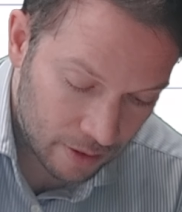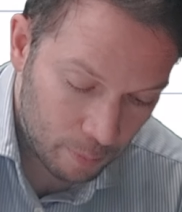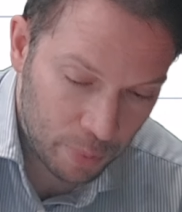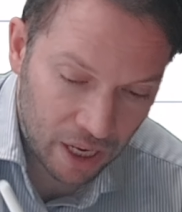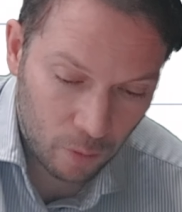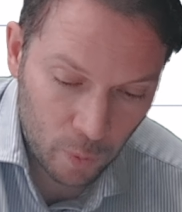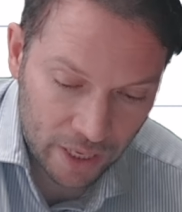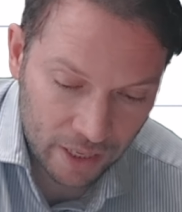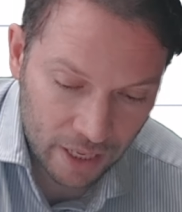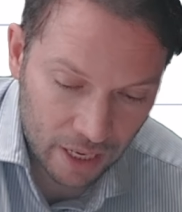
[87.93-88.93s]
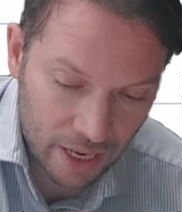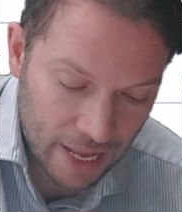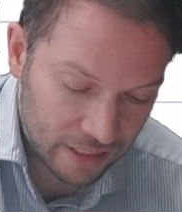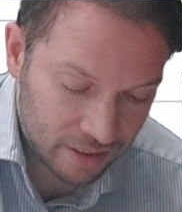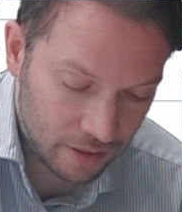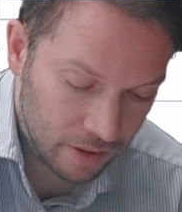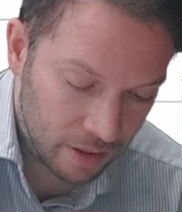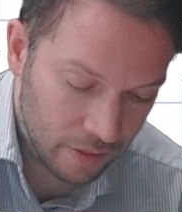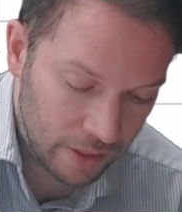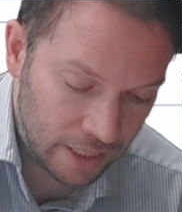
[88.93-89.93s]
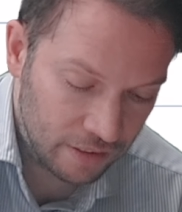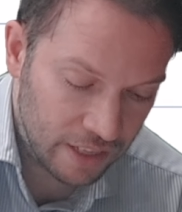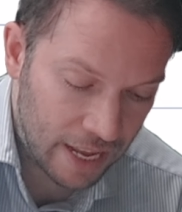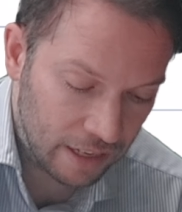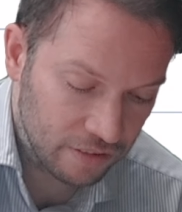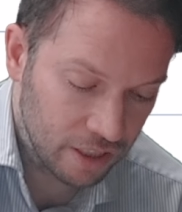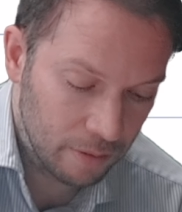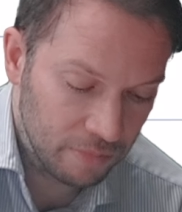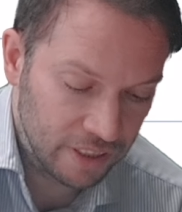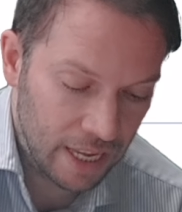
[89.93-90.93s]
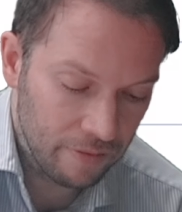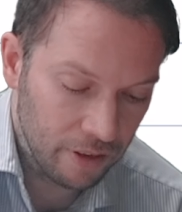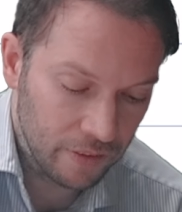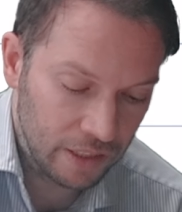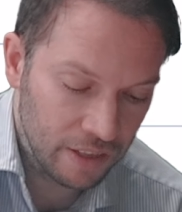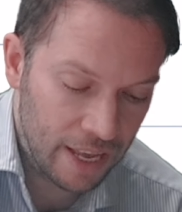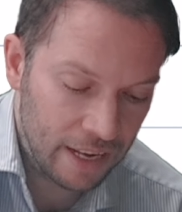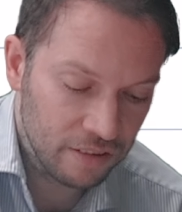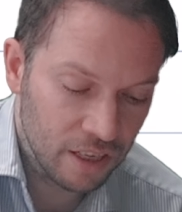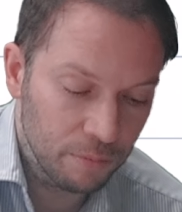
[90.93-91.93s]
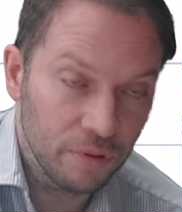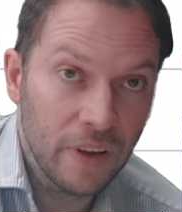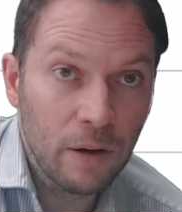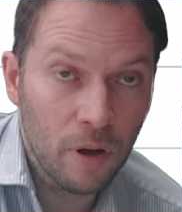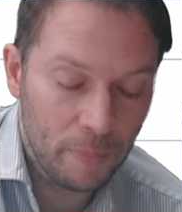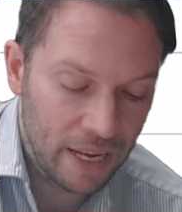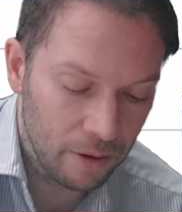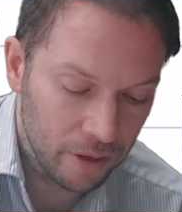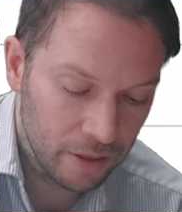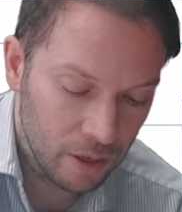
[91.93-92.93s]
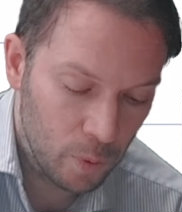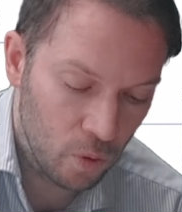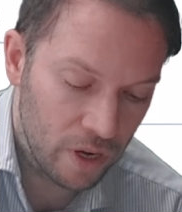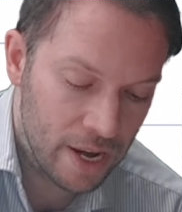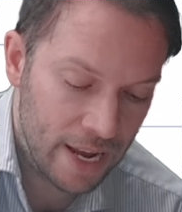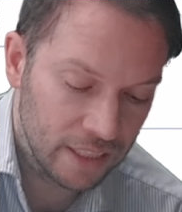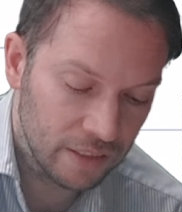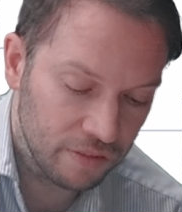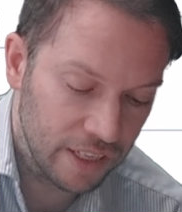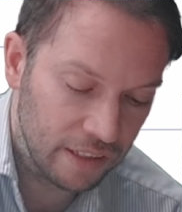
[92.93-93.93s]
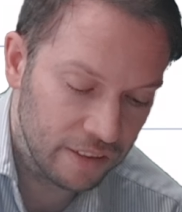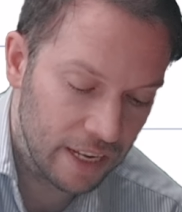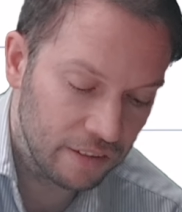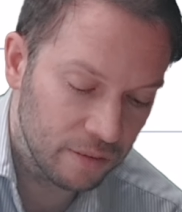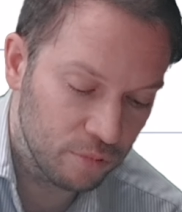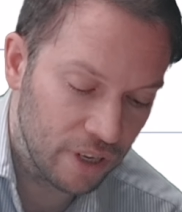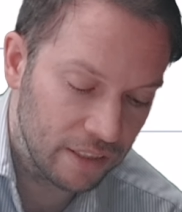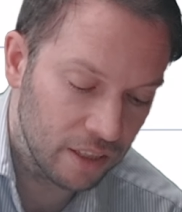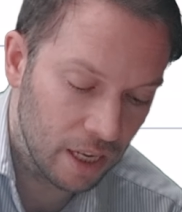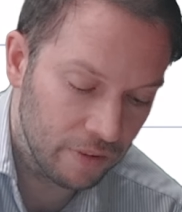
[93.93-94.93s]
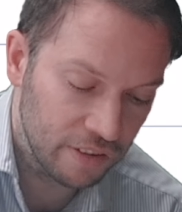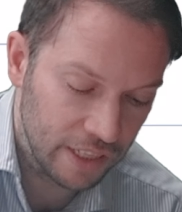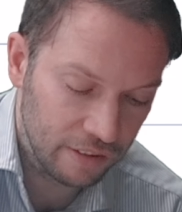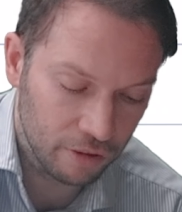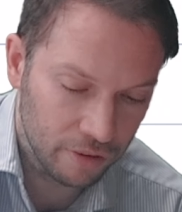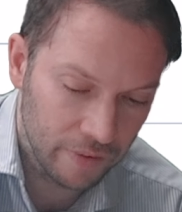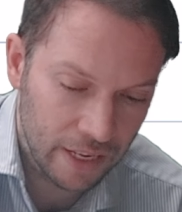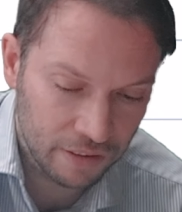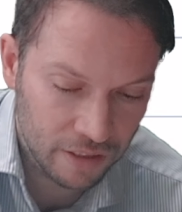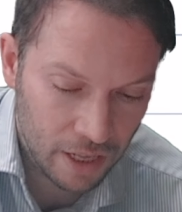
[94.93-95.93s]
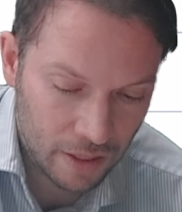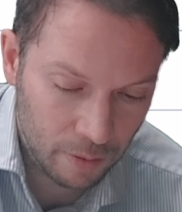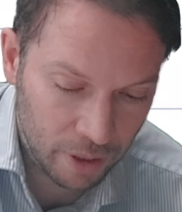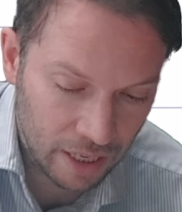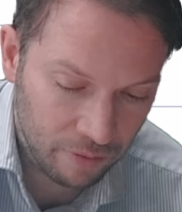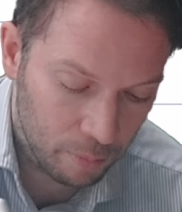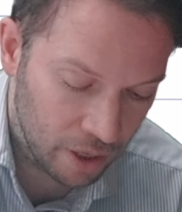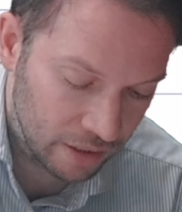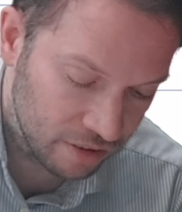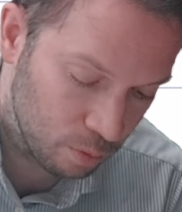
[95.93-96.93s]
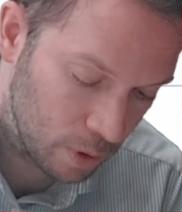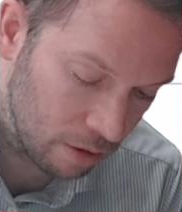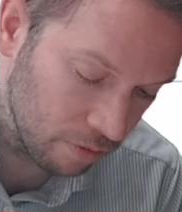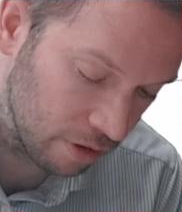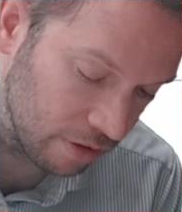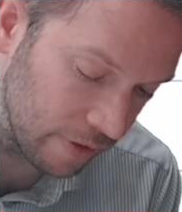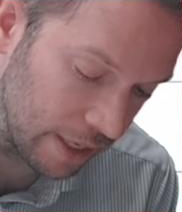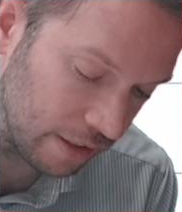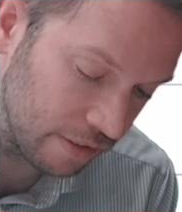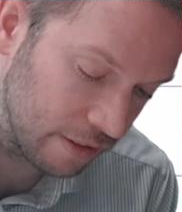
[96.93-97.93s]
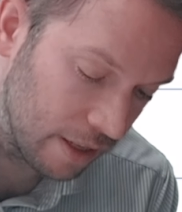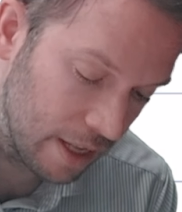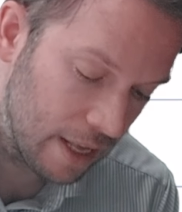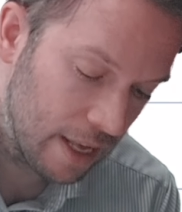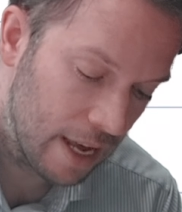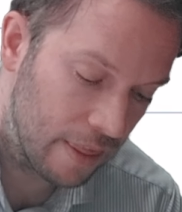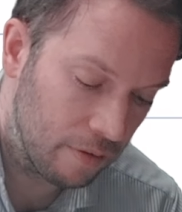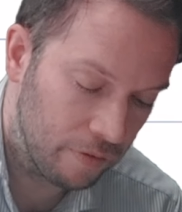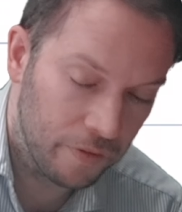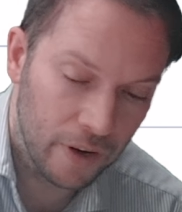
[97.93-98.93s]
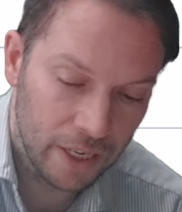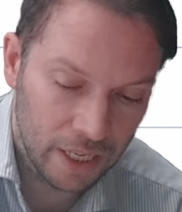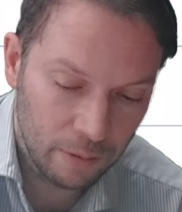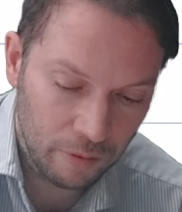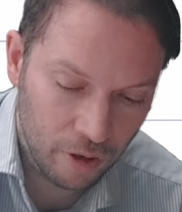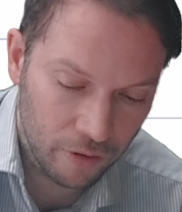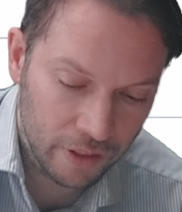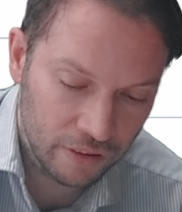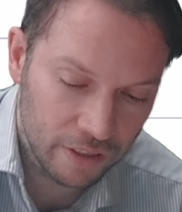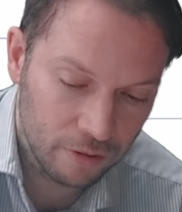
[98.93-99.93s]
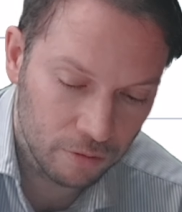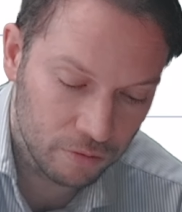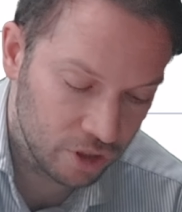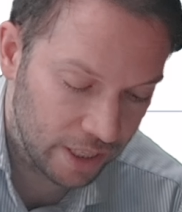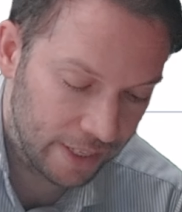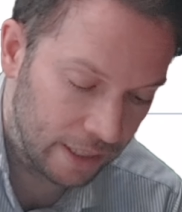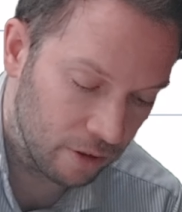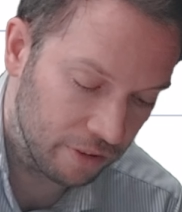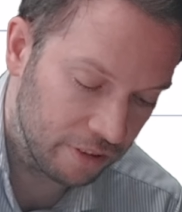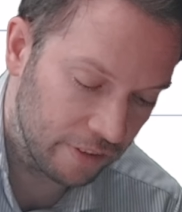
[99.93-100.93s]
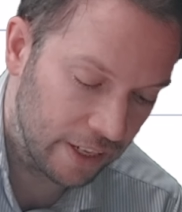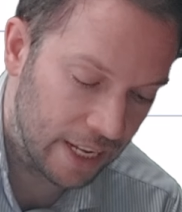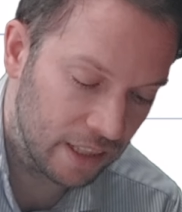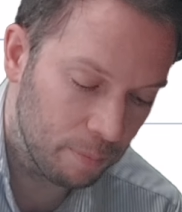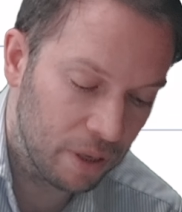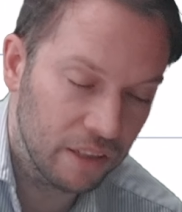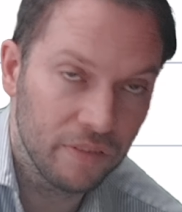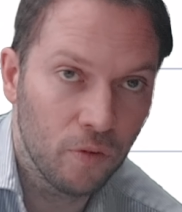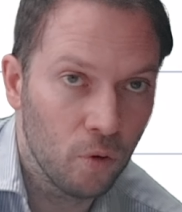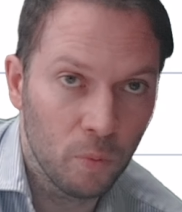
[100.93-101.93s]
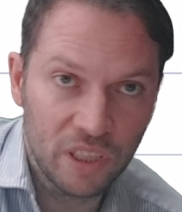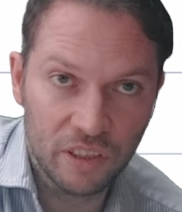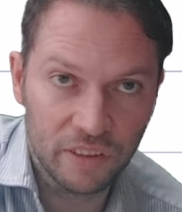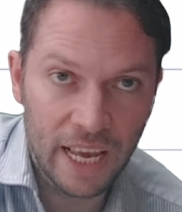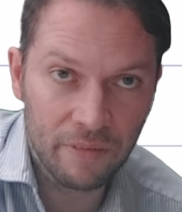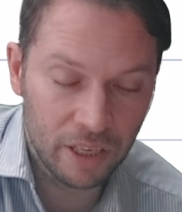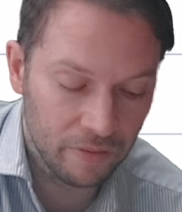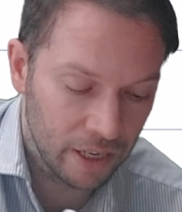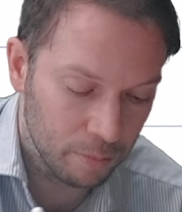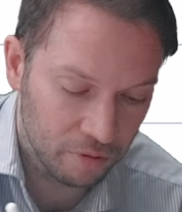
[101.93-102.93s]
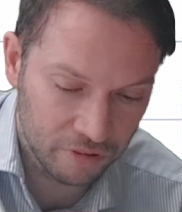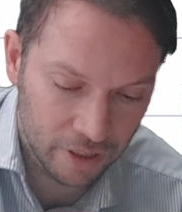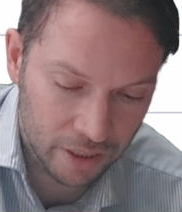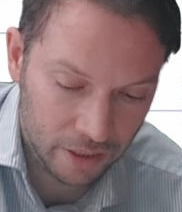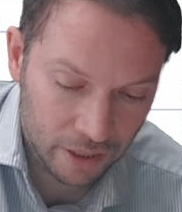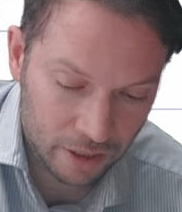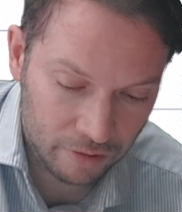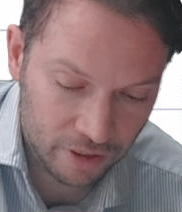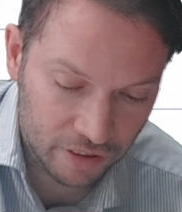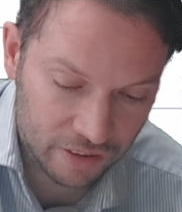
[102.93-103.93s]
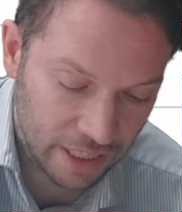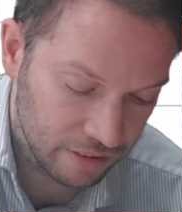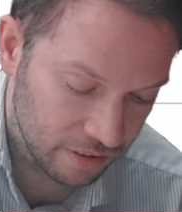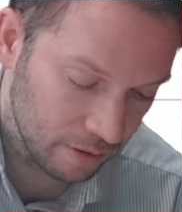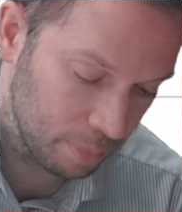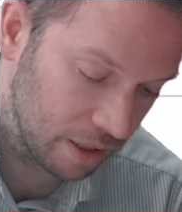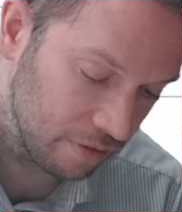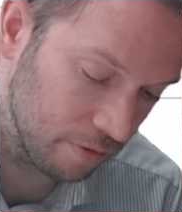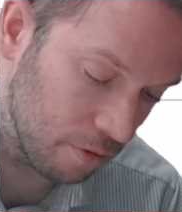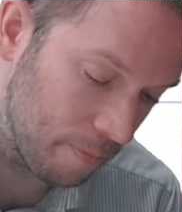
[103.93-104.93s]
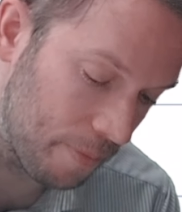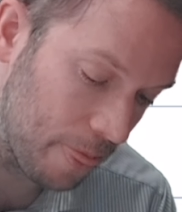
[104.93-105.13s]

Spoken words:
But we can collect these x terms together. These are x terms without a power. We've got negative 6x, subtract another 6 lots of x. Then we're going to have minus 12 lots of x. And then finally, we've got this little cheeky constant at the end, the plus 4, which doesn't have any variables on it. So it just stays as the plus 4.